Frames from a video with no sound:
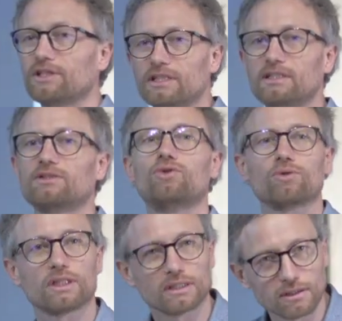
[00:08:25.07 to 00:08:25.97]
the ETs
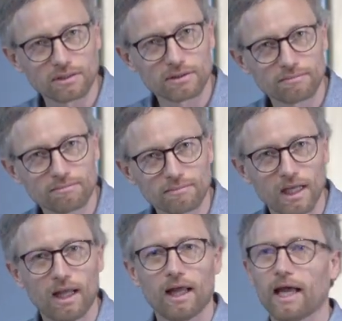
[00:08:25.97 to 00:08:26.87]
don't exist,
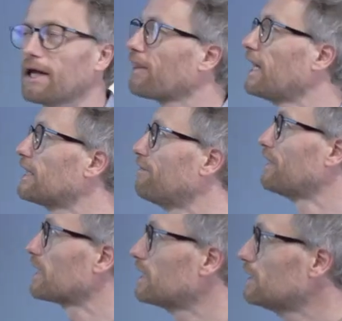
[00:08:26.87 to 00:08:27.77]
and that
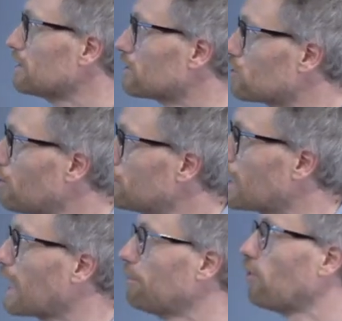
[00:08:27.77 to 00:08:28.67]
there is some
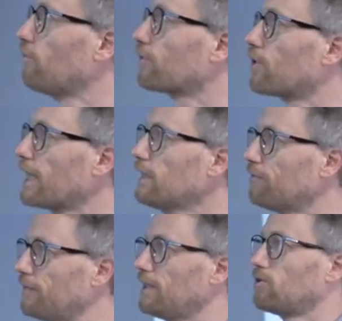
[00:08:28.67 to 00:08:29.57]
type of
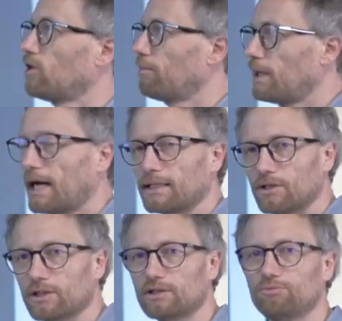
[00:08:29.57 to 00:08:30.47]
great filter
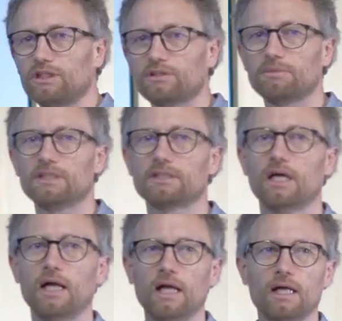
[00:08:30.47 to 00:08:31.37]
behind us, which means
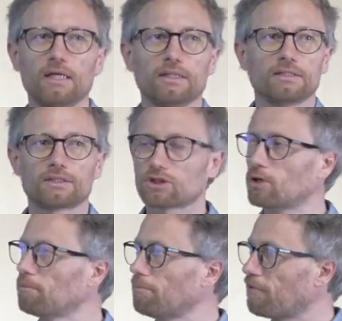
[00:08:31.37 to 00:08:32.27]

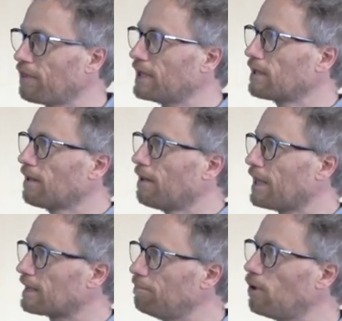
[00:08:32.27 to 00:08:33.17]
something
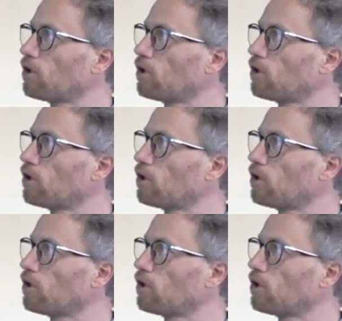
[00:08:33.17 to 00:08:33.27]
that